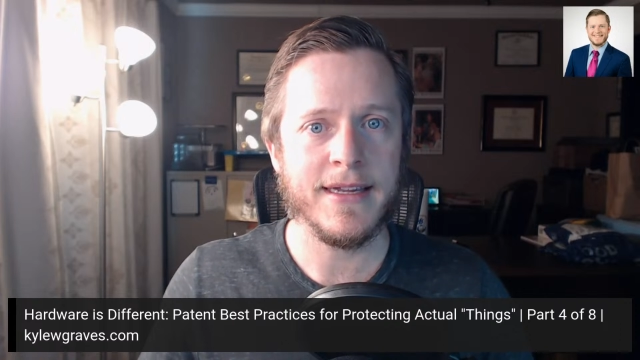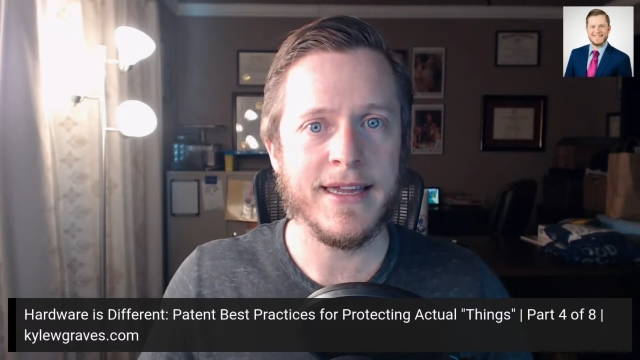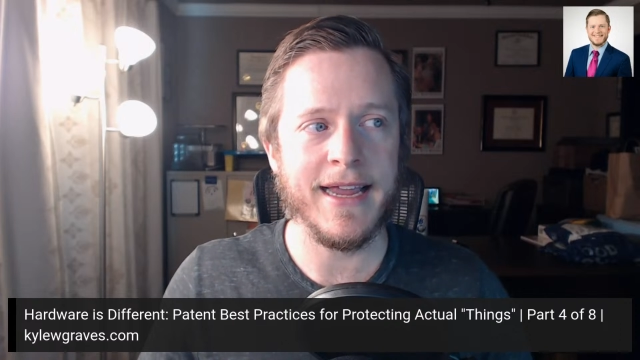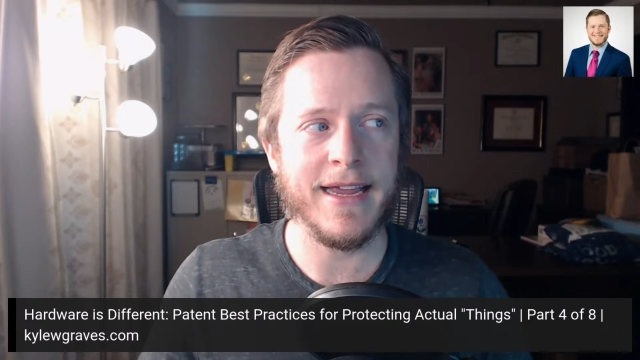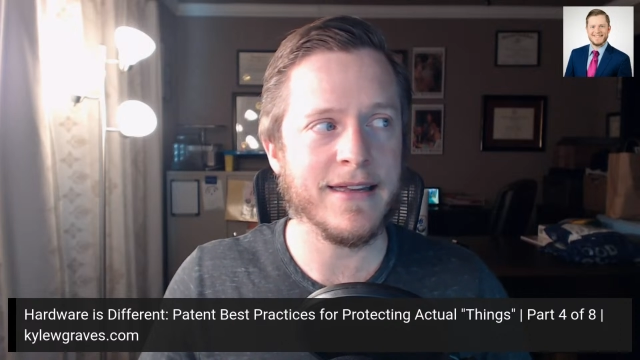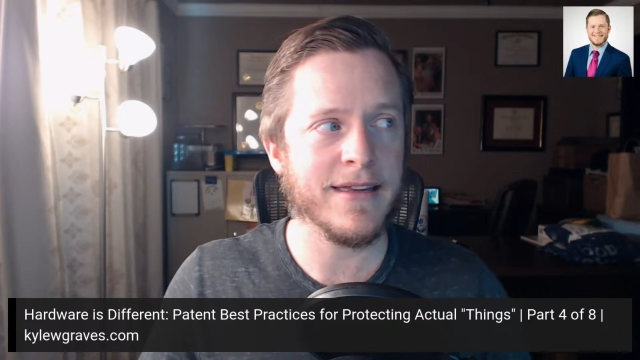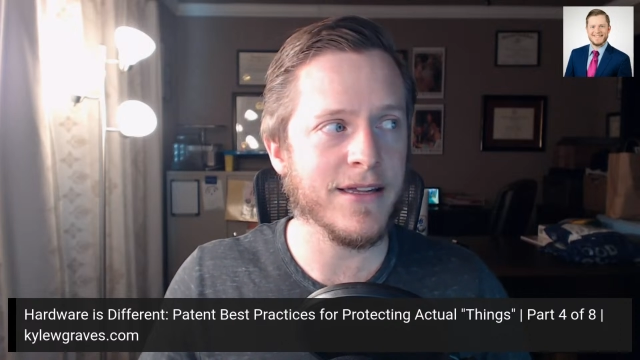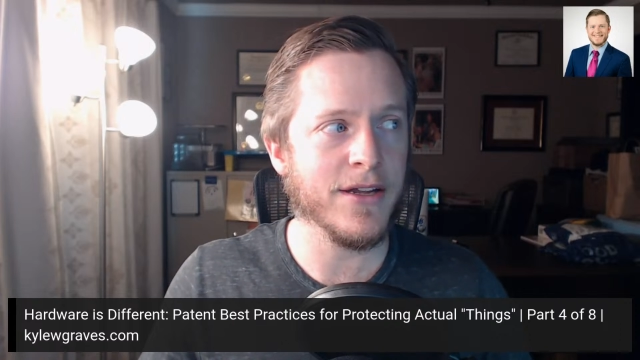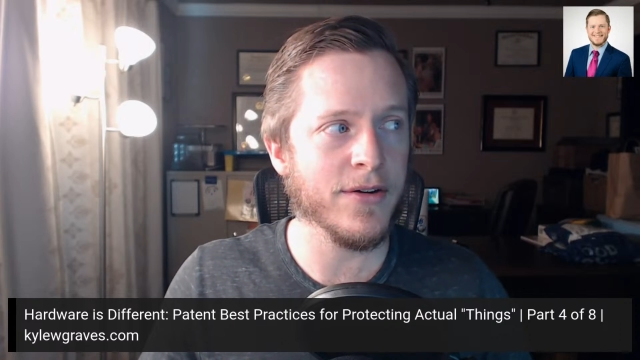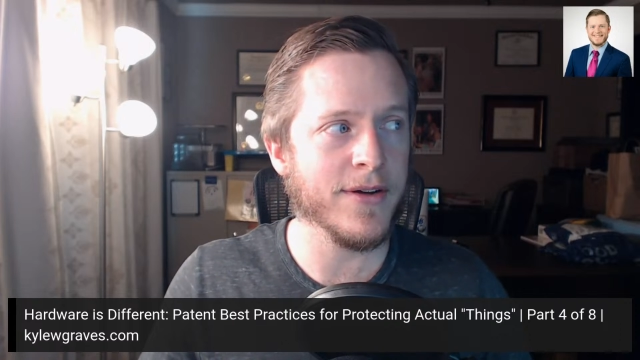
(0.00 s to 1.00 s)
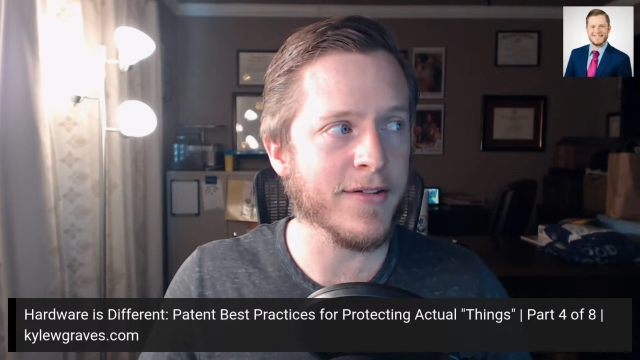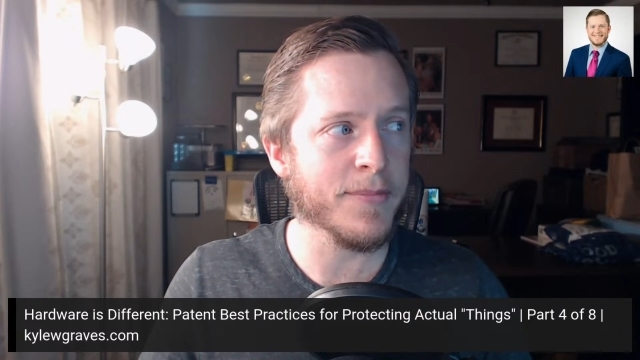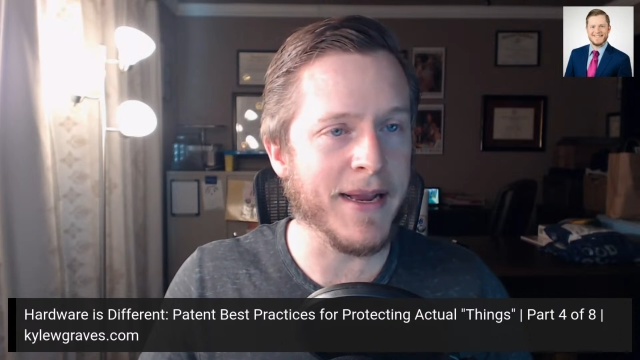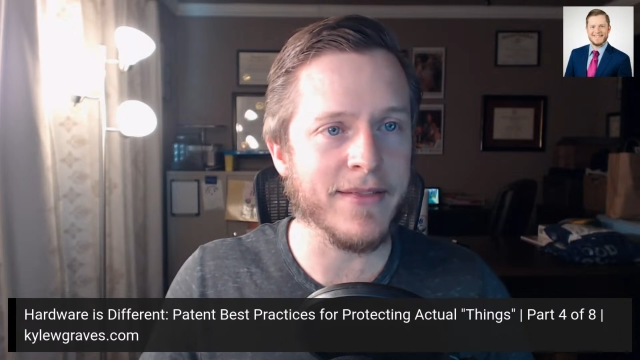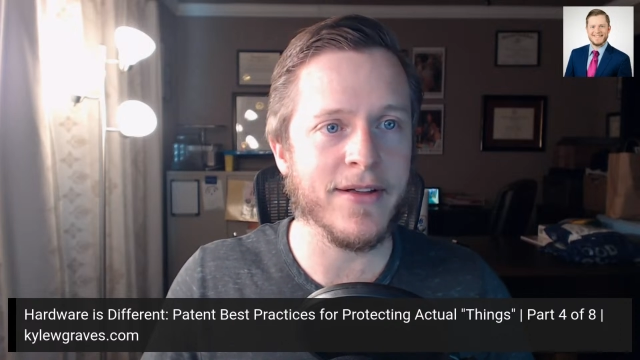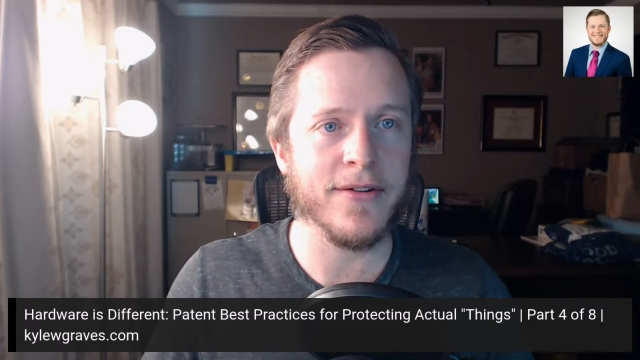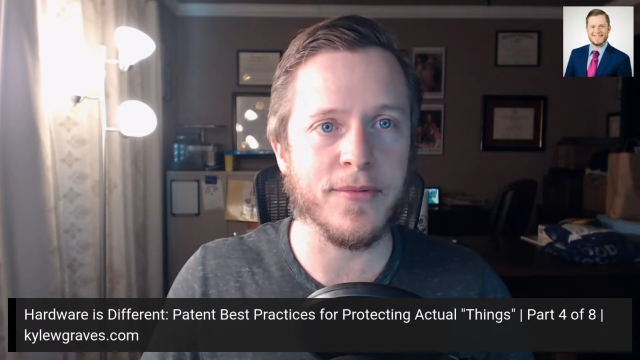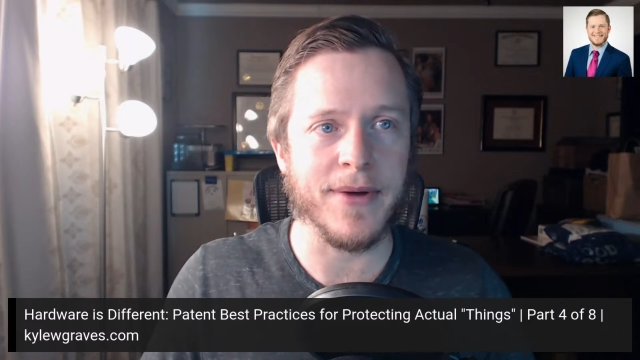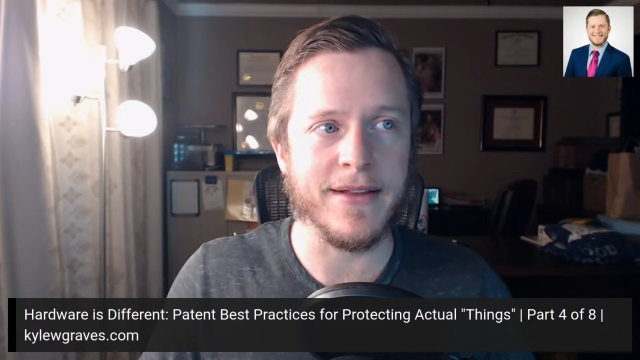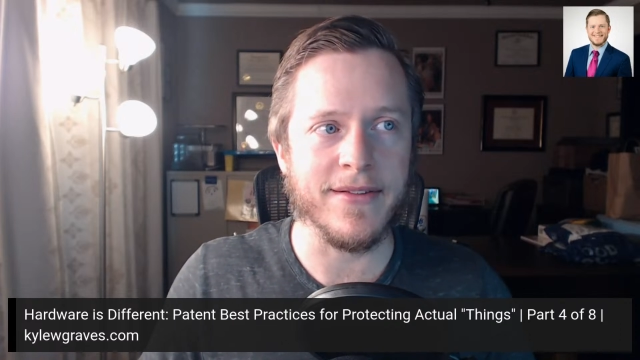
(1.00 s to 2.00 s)
Can you expand those
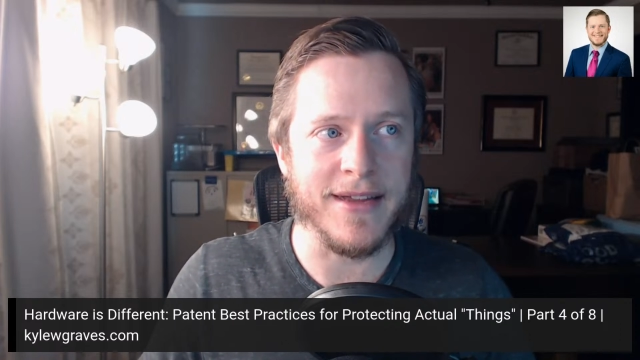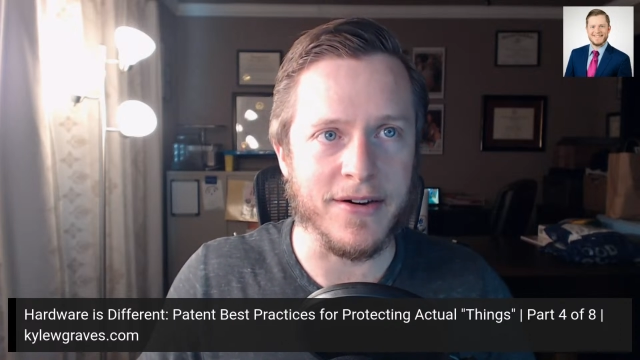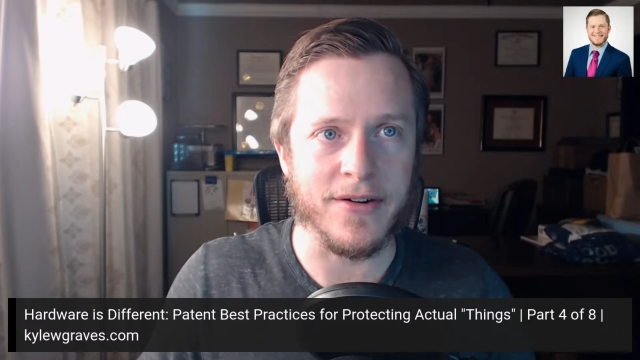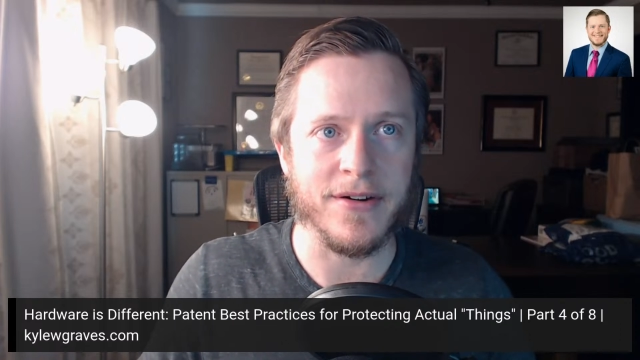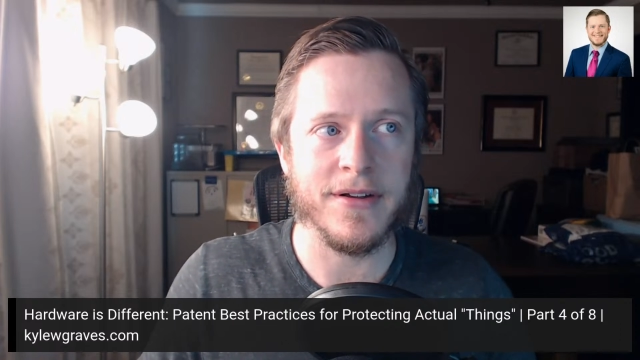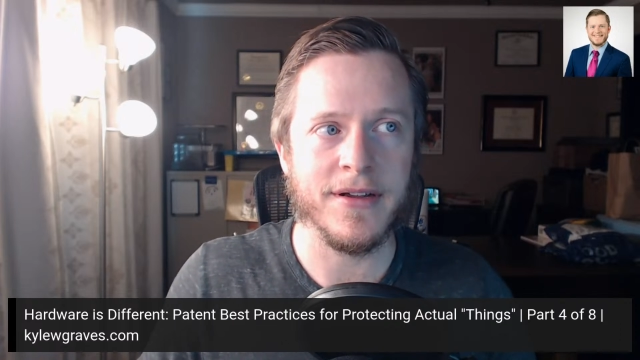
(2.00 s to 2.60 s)
rights here?